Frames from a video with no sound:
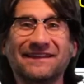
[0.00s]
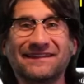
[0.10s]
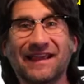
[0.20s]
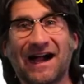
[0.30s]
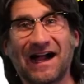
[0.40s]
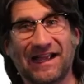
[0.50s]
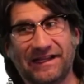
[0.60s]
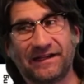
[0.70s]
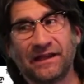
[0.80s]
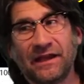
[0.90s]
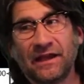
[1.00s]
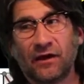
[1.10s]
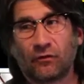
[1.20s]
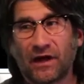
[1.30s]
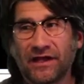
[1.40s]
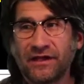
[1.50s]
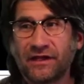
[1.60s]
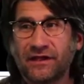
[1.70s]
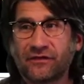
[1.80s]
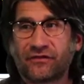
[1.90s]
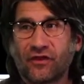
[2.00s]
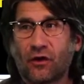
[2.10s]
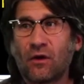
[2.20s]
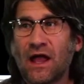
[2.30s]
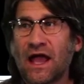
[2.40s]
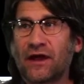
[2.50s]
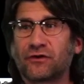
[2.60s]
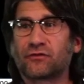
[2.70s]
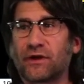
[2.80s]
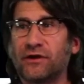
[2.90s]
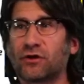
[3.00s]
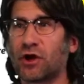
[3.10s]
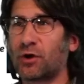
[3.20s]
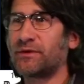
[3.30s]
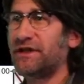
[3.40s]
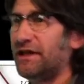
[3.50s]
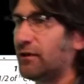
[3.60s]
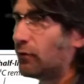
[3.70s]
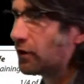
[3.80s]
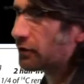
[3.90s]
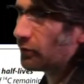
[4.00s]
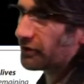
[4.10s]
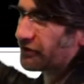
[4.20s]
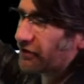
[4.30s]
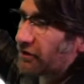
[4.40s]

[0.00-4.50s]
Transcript: died, right? And so how does radiocarbon dating work? Well, it starts